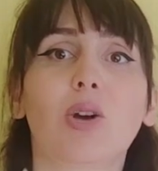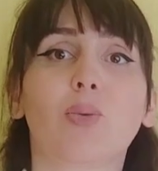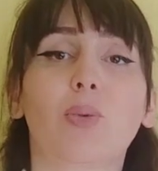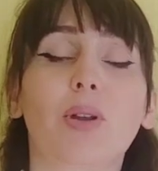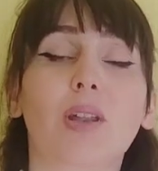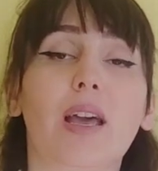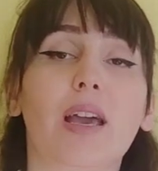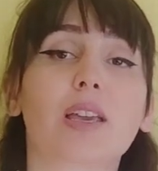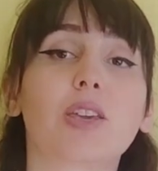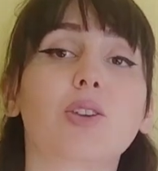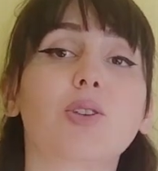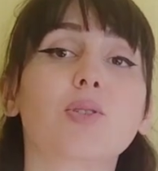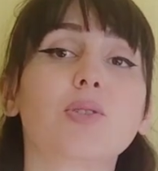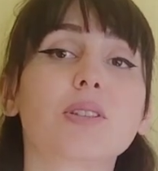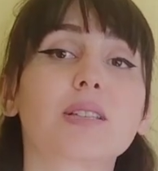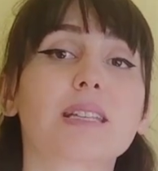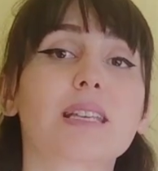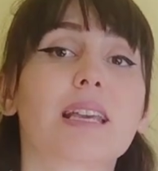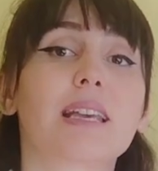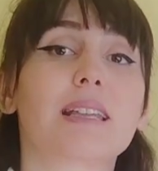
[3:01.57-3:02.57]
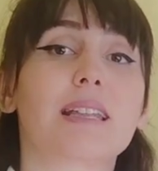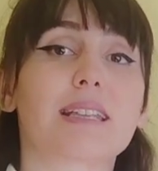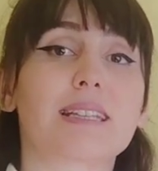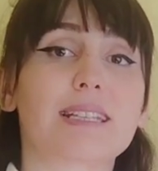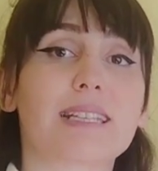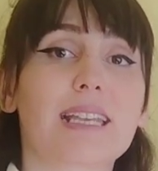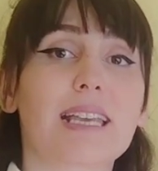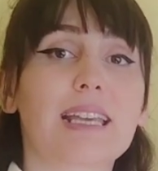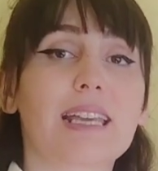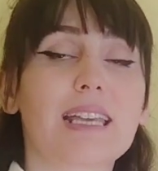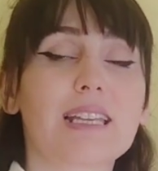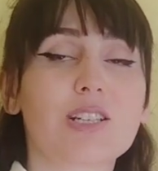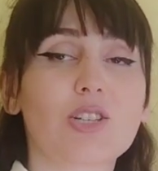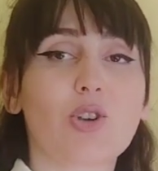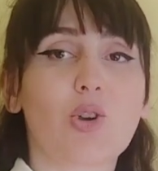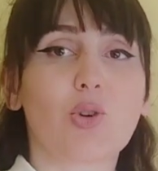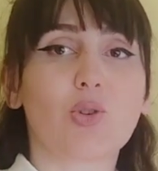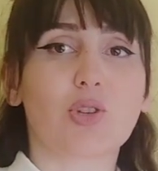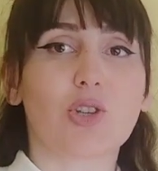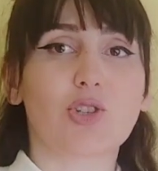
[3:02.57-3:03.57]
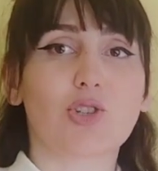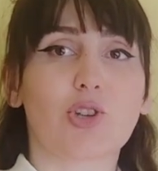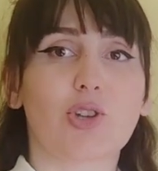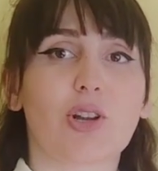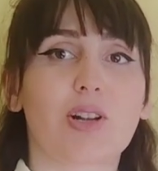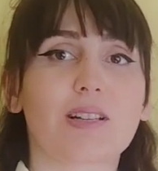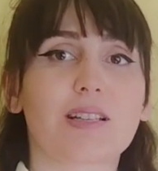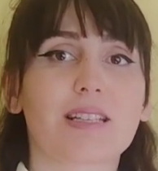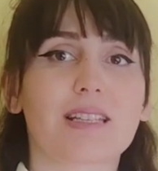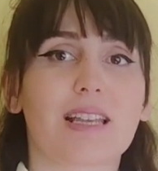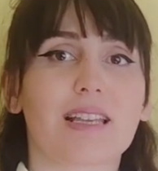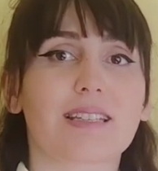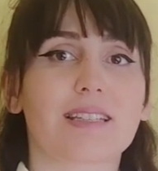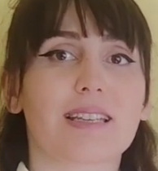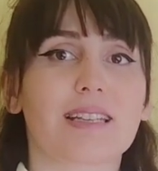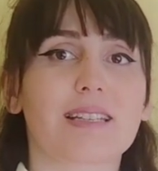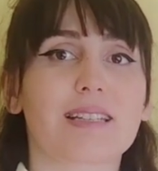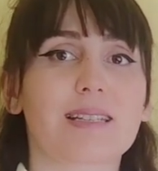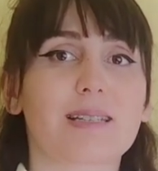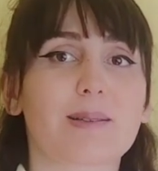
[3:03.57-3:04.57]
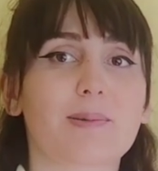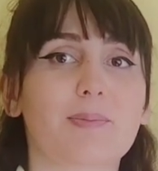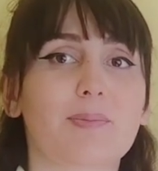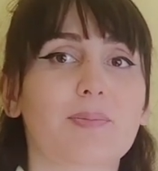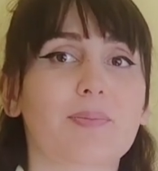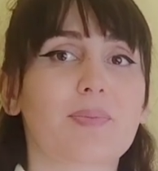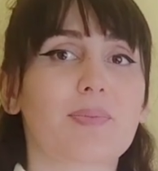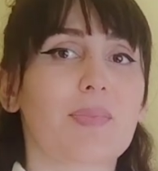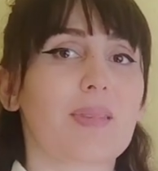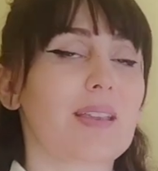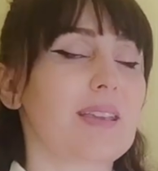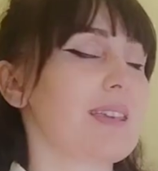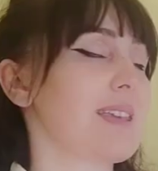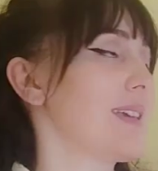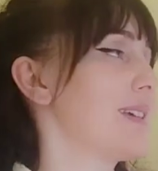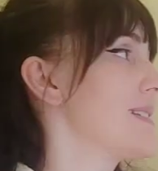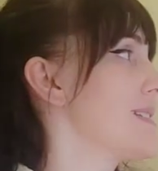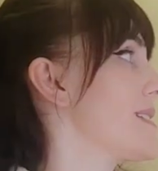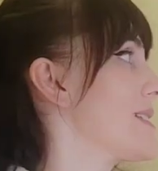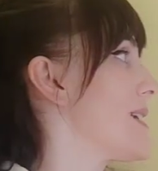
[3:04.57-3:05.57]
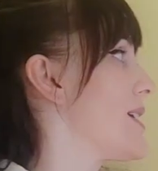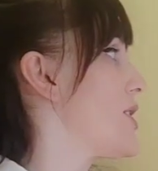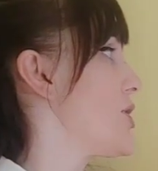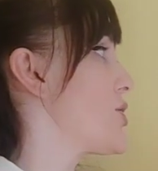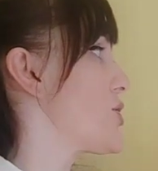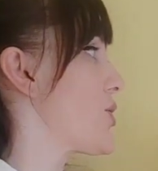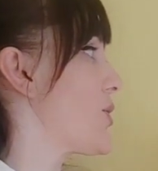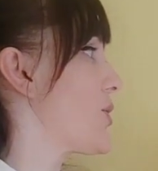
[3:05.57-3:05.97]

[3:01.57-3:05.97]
when I use the second conditional sentence. Yes, so